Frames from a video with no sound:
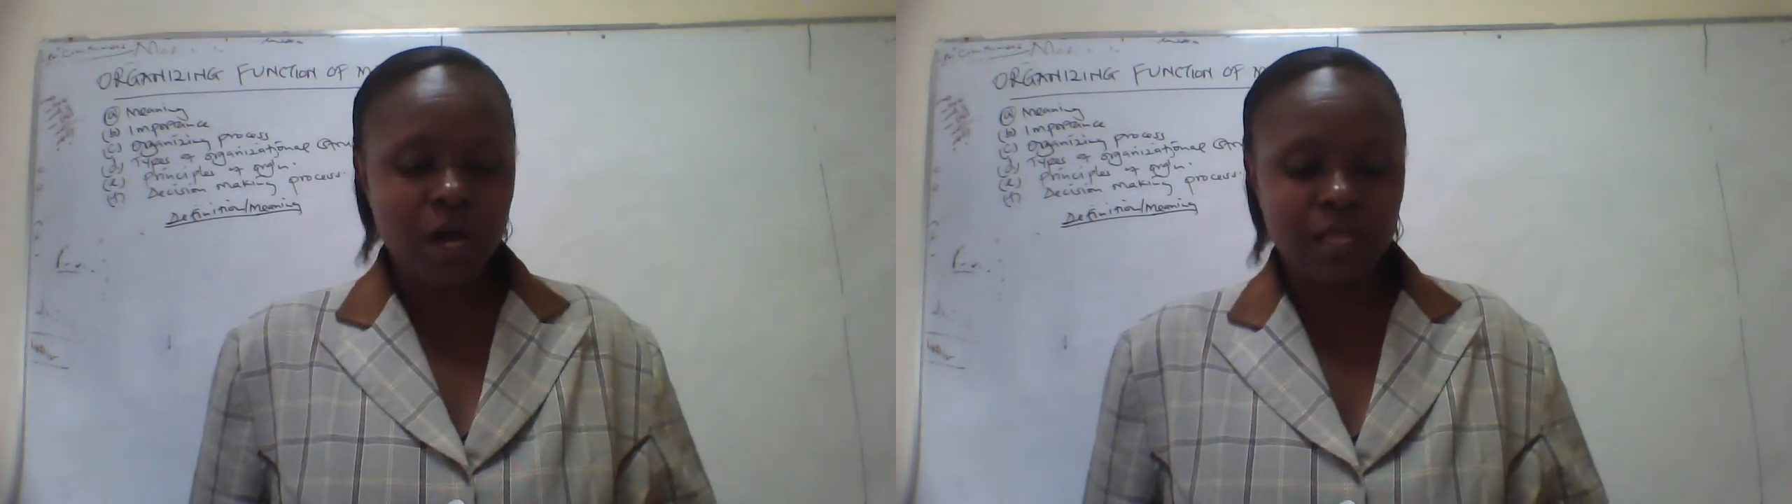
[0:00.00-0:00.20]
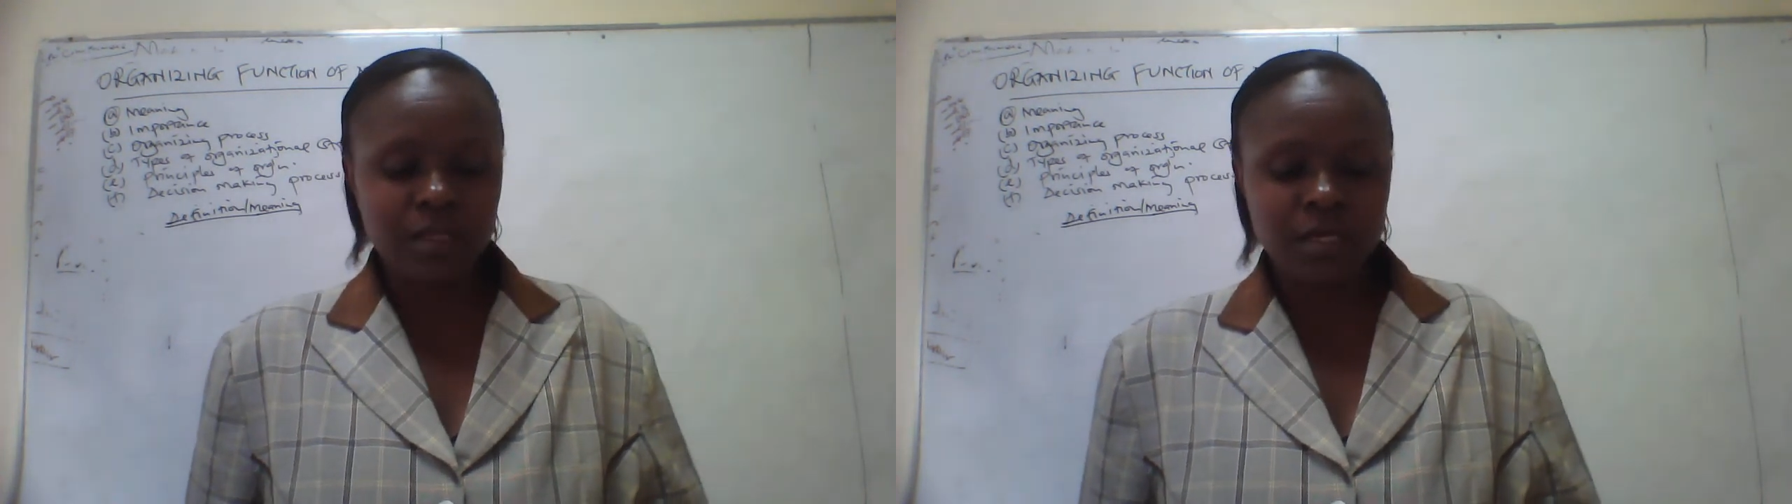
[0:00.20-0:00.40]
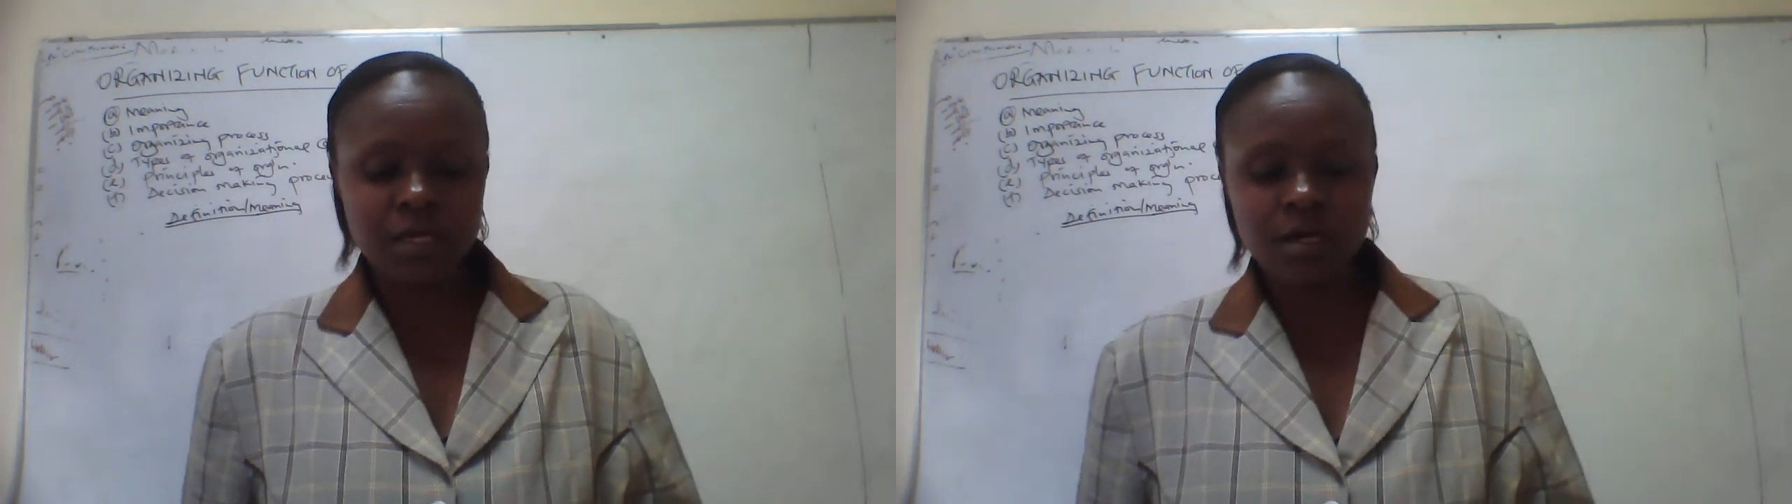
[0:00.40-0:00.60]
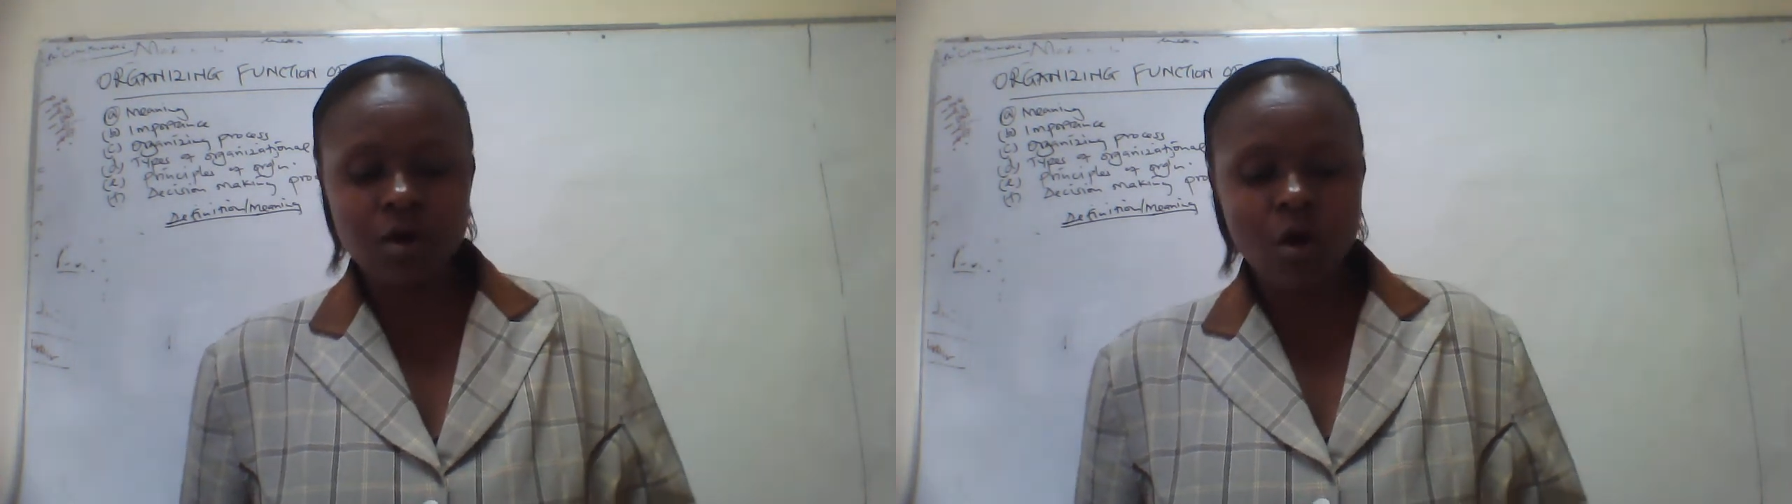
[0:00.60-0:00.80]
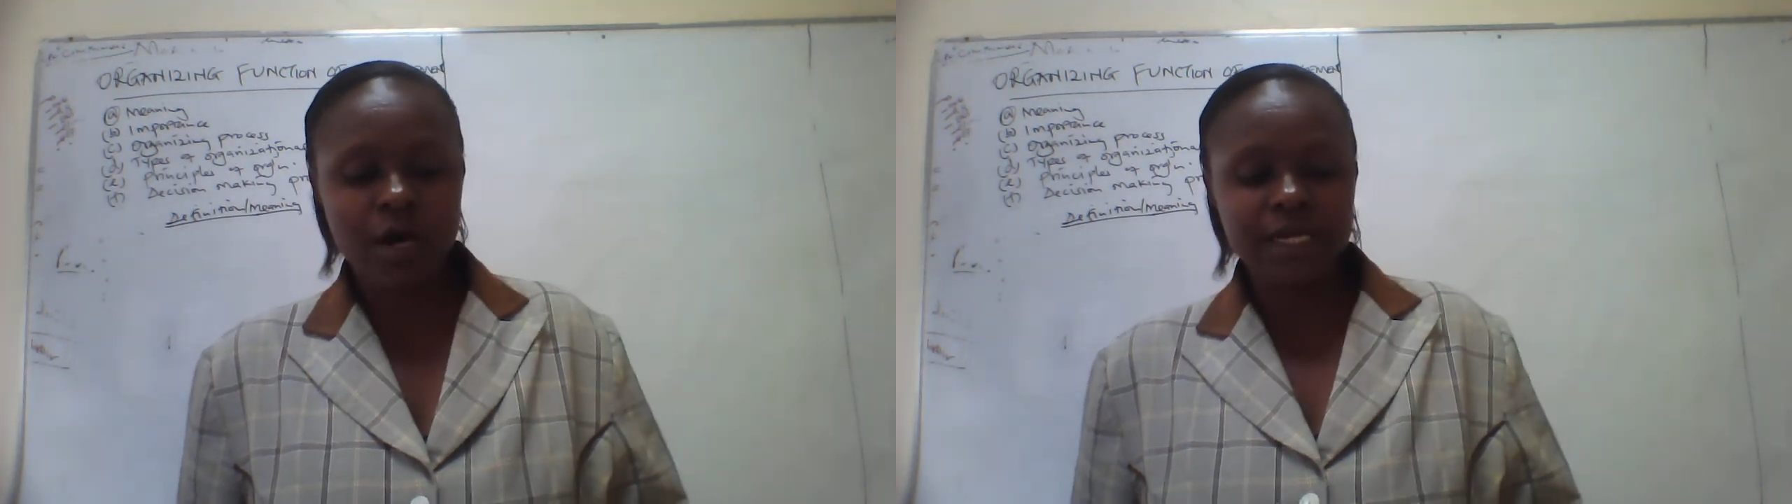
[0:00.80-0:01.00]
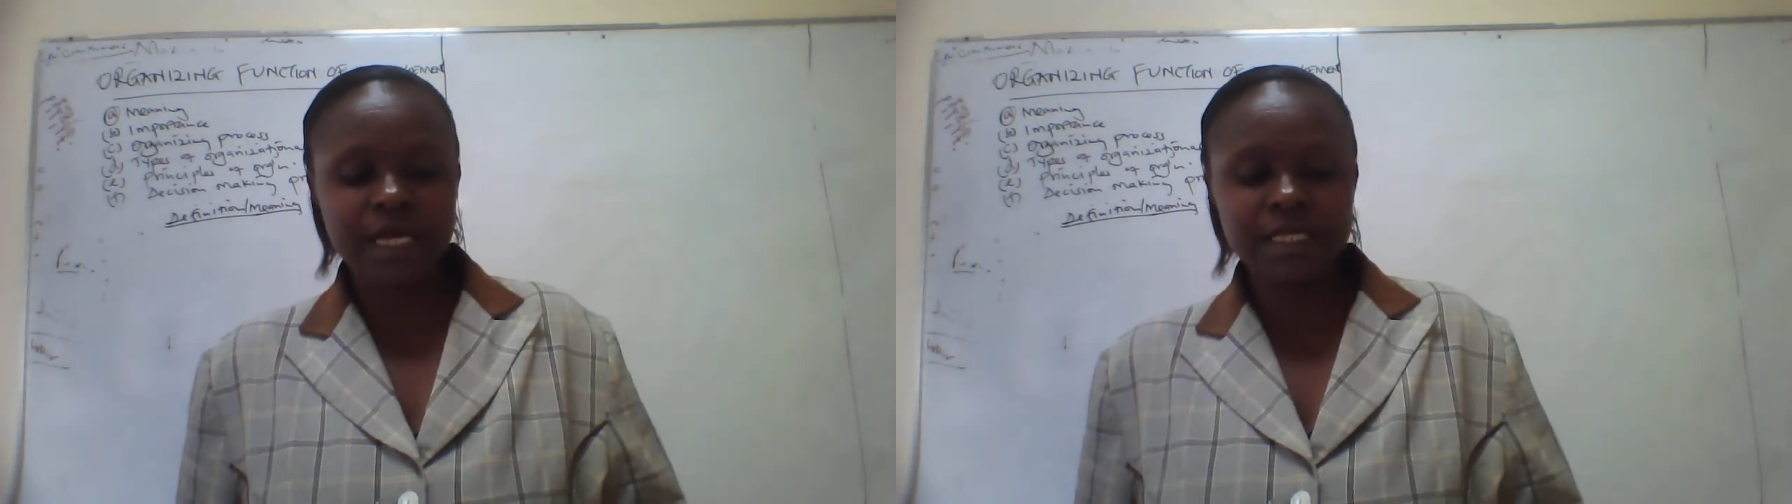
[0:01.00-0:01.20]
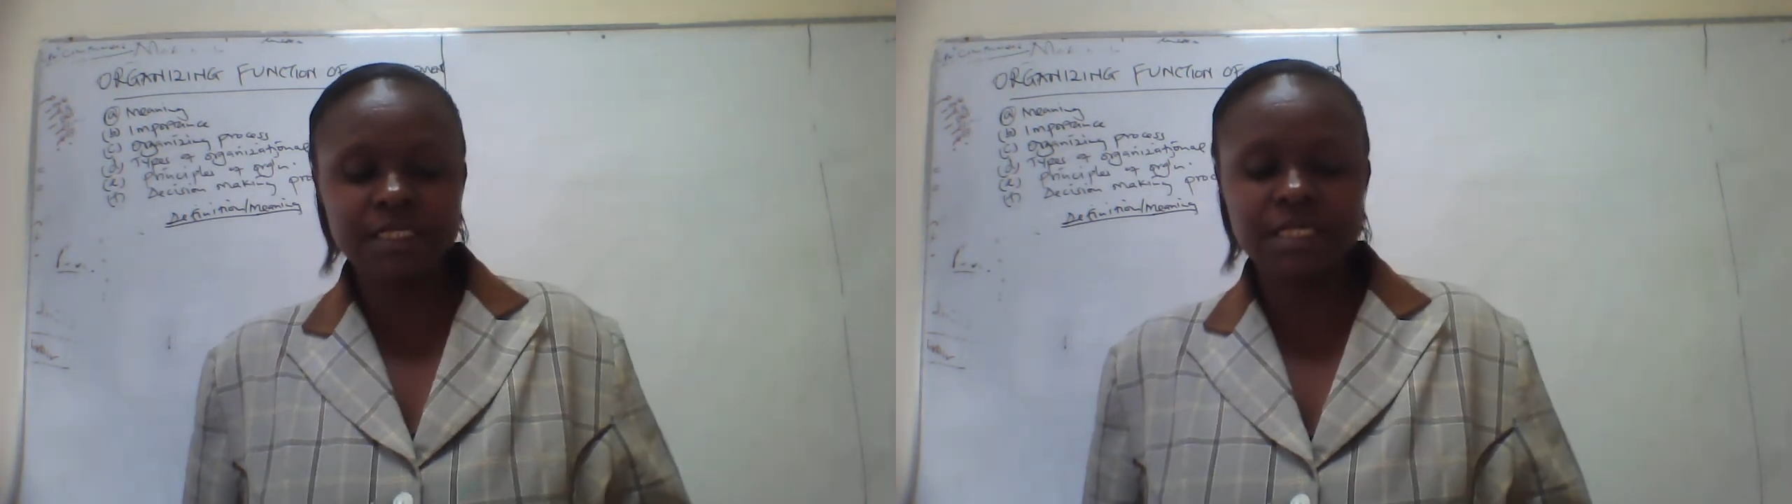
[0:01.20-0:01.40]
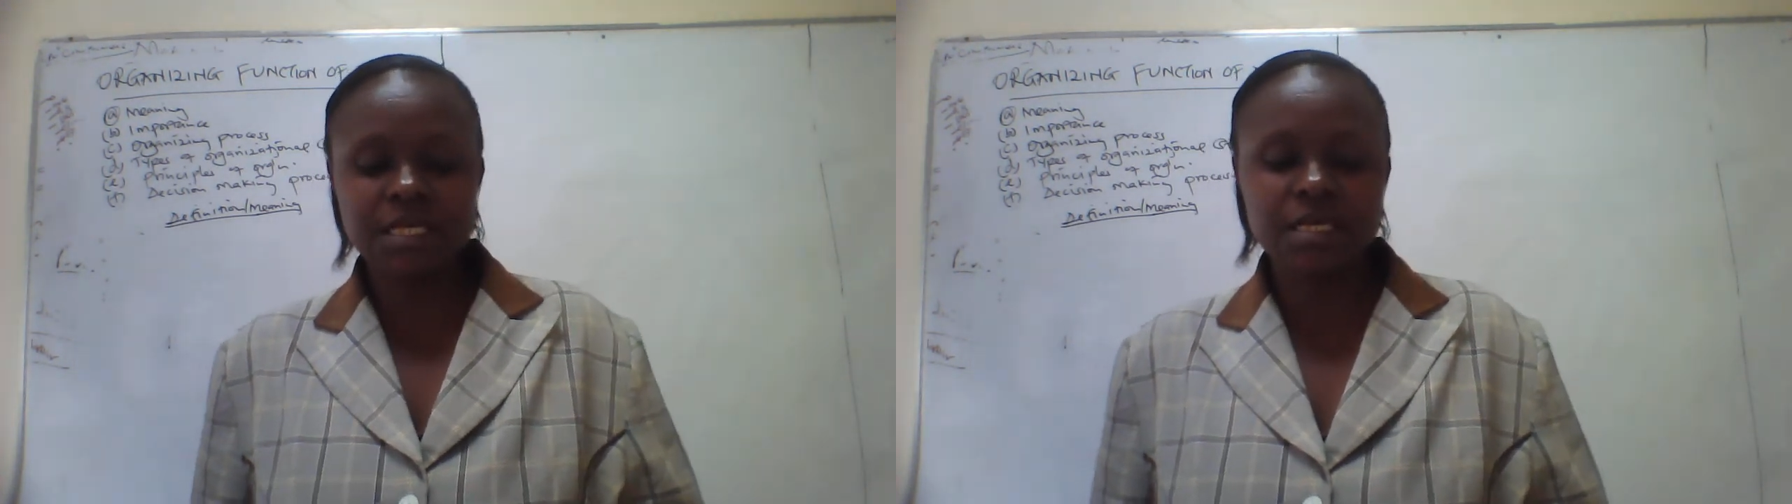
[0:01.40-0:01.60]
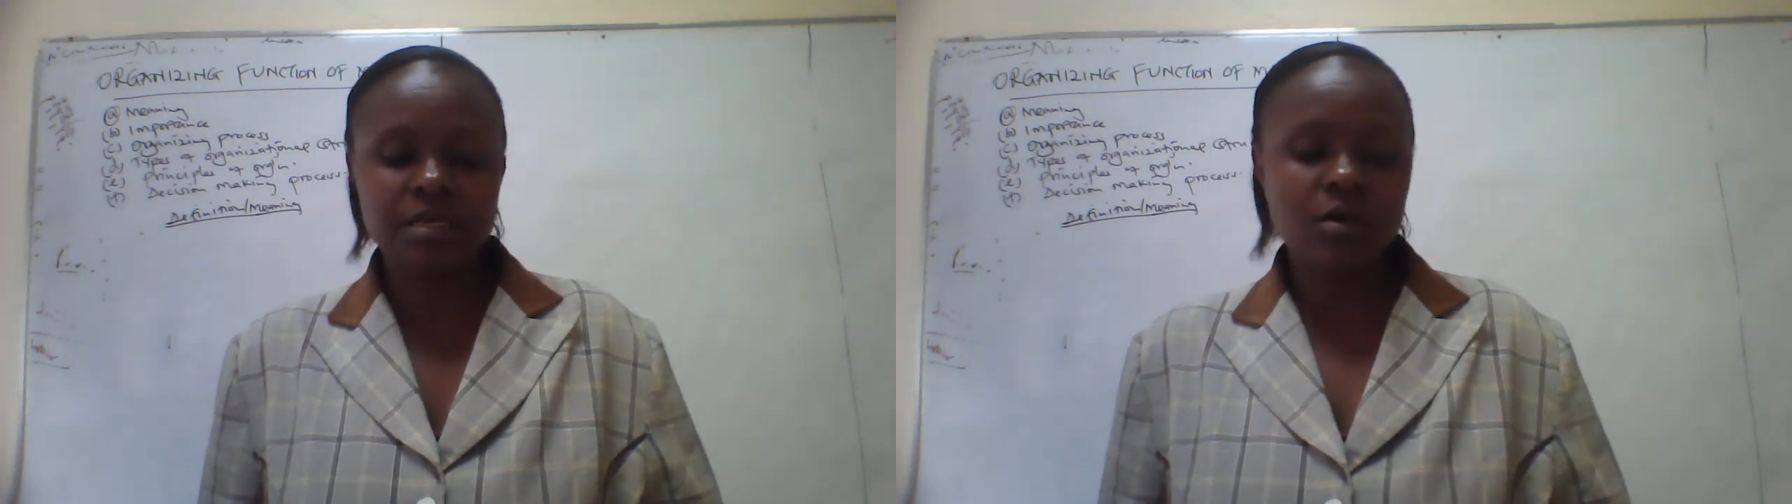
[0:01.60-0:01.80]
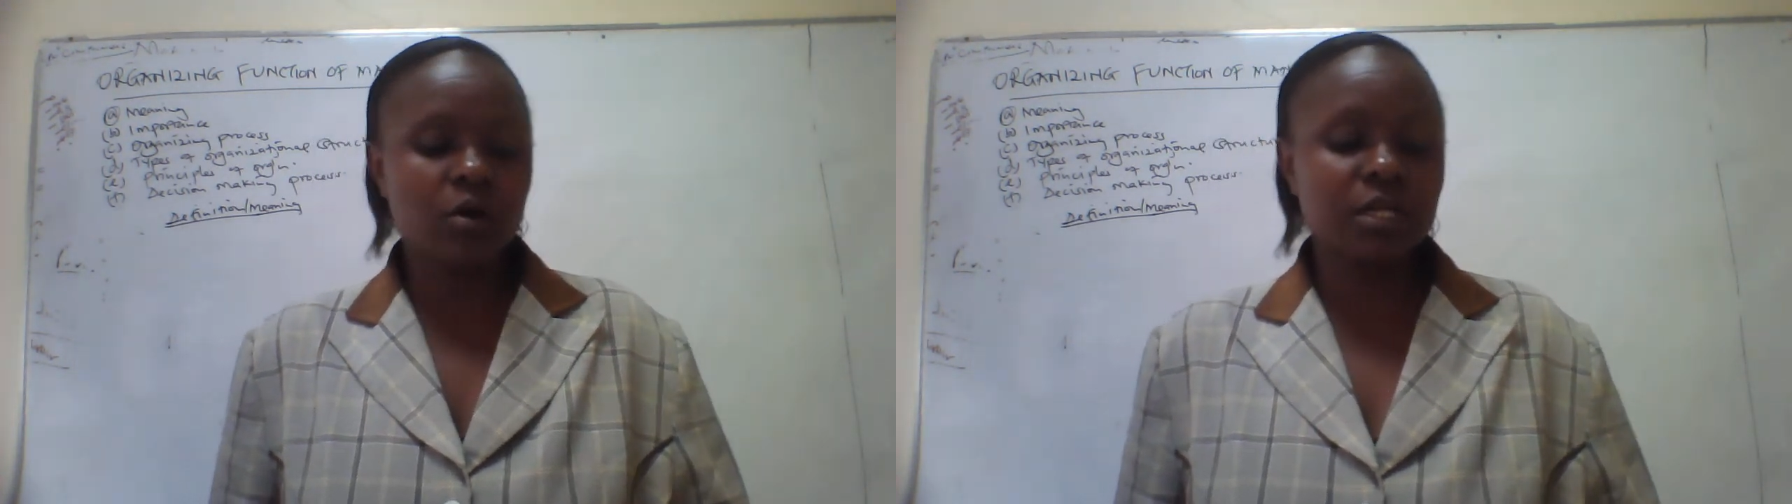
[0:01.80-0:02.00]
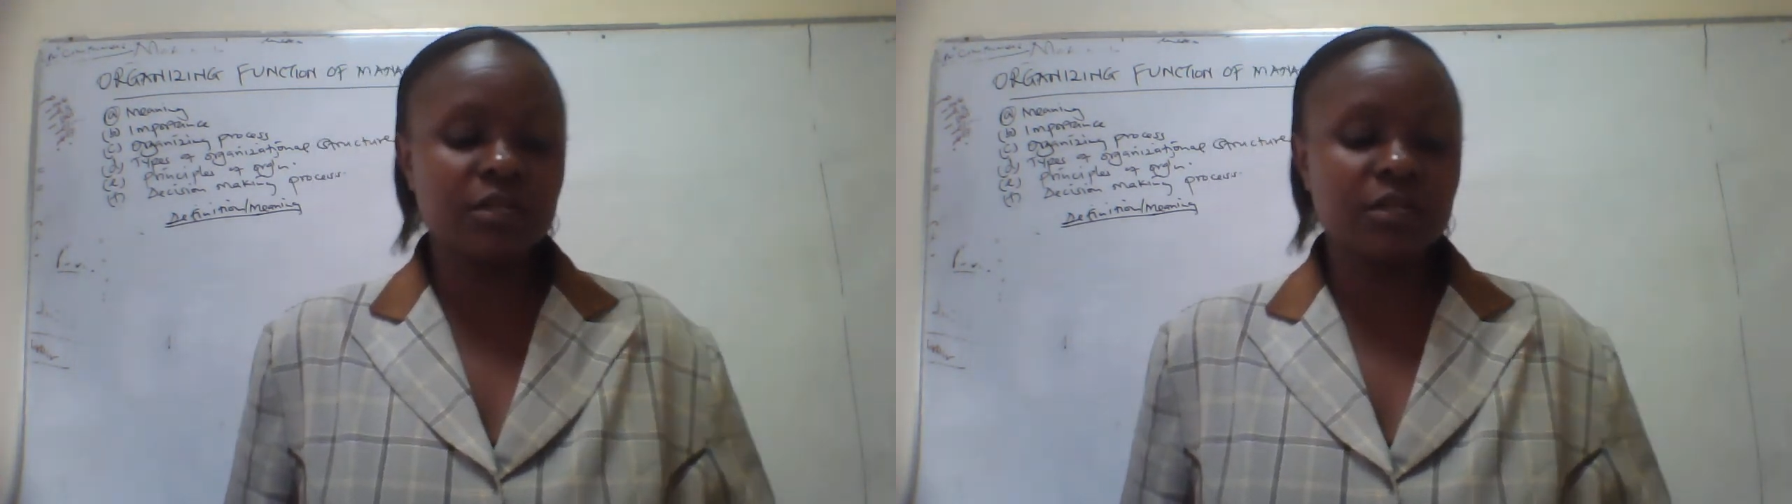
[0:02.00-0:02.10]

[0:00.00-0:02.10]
at the organizing or the